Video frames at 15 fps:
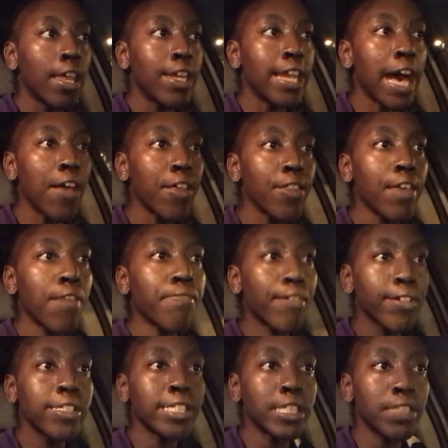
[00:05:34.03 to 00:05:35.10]
now that that
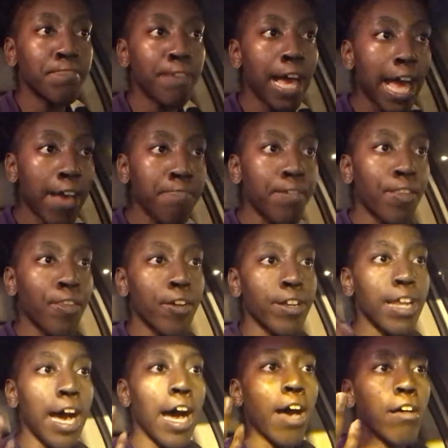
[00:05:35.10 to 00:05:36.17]
person is back, but they're
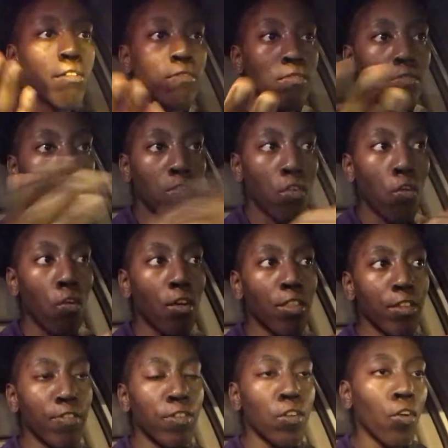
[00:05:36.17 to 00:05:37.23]
not
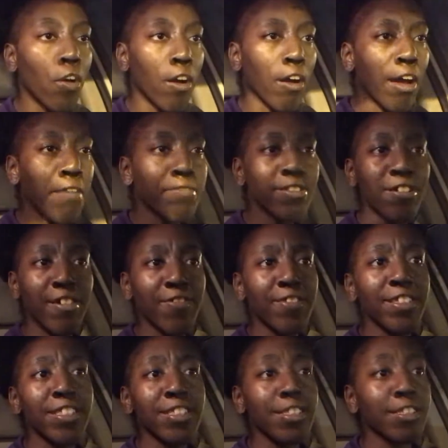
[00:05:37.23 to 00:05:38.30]
on the floor, I'm sorry
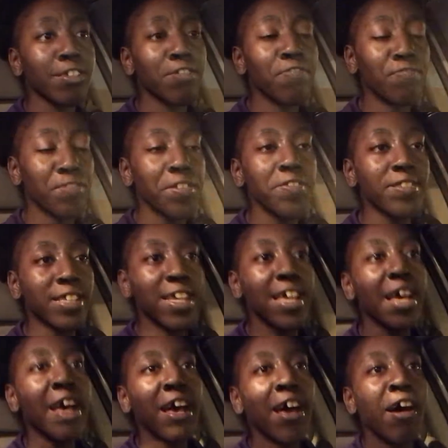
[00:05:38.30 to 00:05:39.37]
if this is
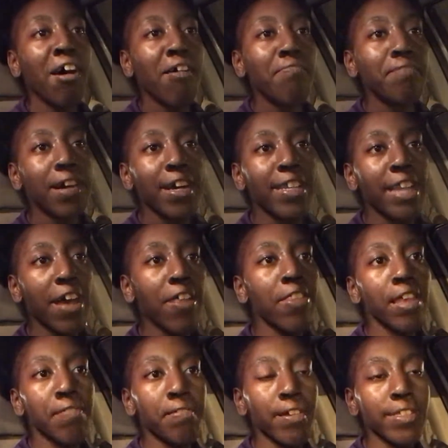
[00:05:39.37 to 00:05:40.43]
confusing, but now
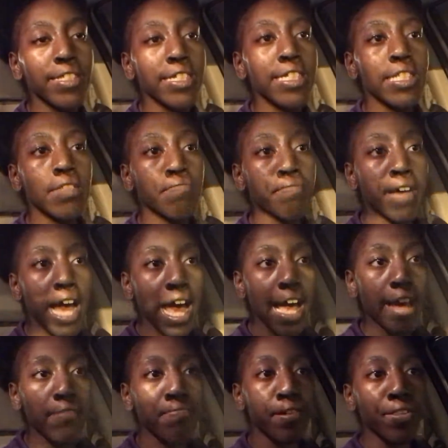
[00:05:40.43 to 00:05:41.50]
that that person is
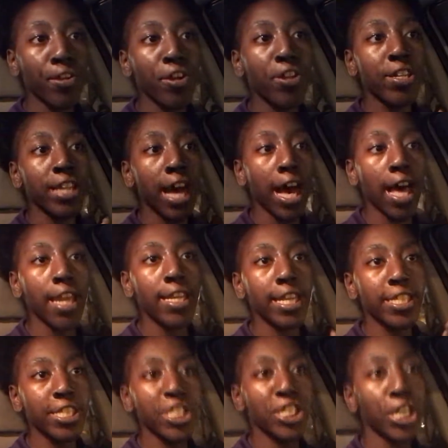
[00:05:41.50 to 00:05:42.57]
back, but they're not
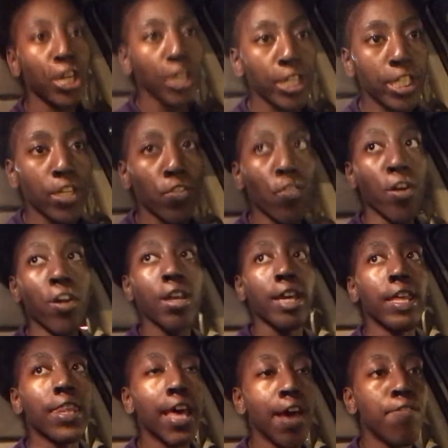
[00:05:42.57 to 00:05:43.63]
necessarily
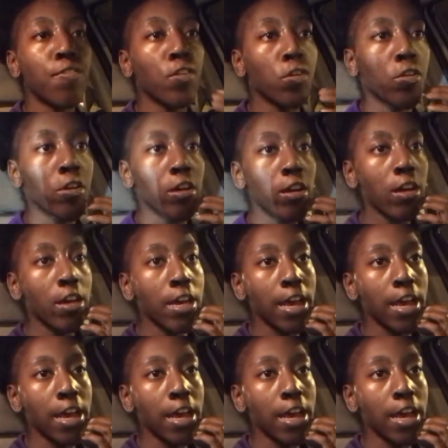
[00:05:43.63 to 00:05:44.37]
working that floor